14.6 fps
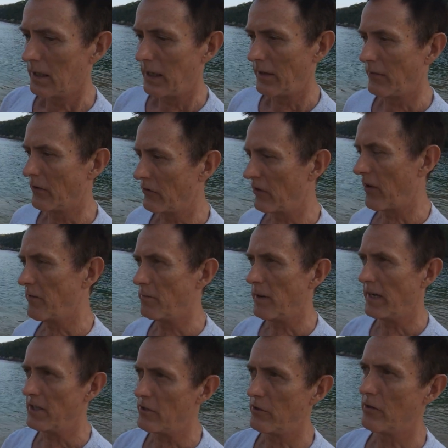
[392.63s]
in the 7
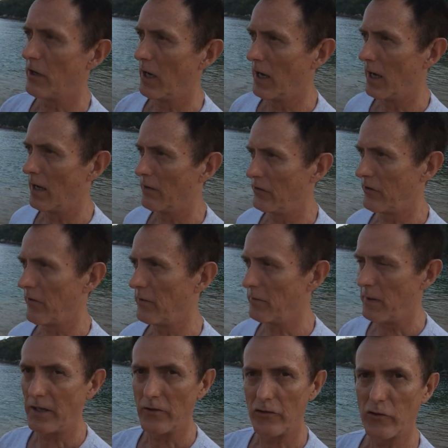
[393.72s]

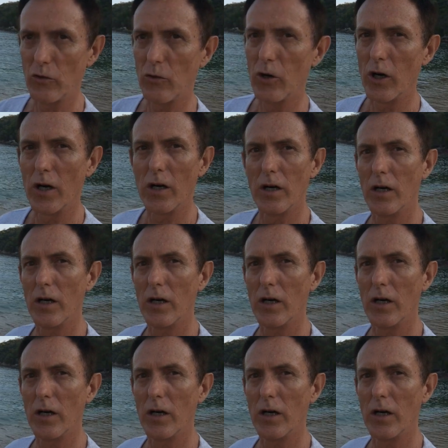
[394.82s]
bays tour.